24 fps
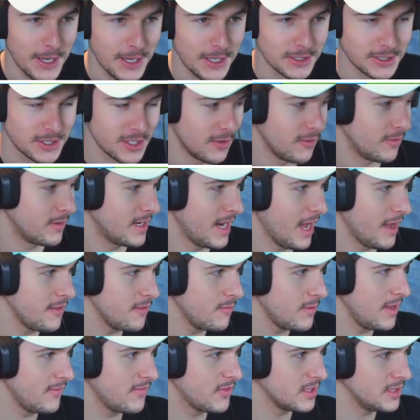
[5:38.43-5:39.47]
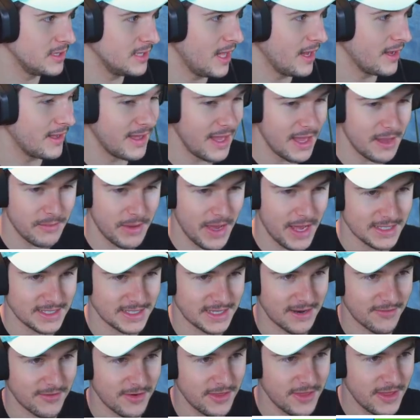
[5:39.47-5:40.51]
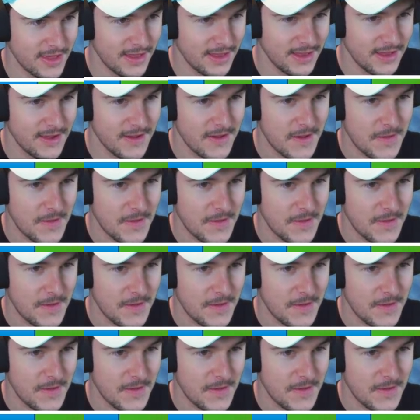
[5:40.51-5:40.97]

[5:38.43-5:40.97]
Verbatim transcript: So now that we have the luck game pass and everything,